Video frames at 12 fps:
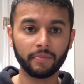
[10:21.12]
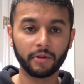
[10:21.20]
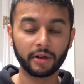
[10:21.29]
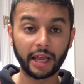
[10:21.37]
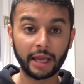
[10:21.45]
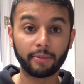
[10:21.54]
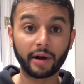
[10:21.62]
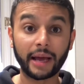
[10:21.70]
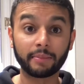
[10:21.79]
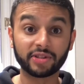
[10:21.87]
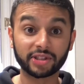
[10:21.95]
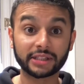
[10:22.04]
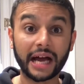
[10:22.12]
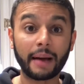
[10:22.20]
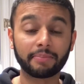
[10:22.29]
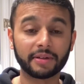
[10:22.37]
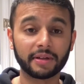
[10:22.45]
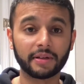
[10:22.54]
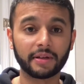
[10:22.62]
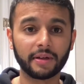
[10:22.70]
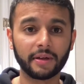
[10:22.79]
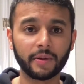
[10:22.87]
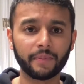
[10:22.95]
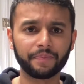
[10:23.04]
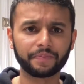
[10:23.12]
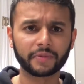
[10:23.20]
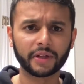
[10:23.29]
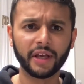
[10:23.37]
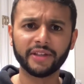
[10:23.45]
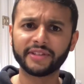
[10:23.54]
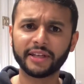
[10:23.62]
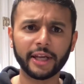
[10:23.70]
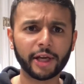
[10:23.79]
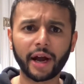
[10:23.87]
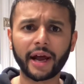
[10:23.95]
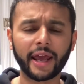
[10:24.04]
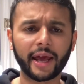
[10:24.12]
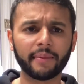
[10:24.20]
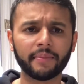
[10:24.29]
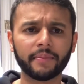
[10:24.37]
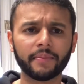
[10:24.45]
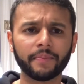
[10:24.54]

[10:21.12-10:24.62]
And Abraham stopped. He said, Here I am.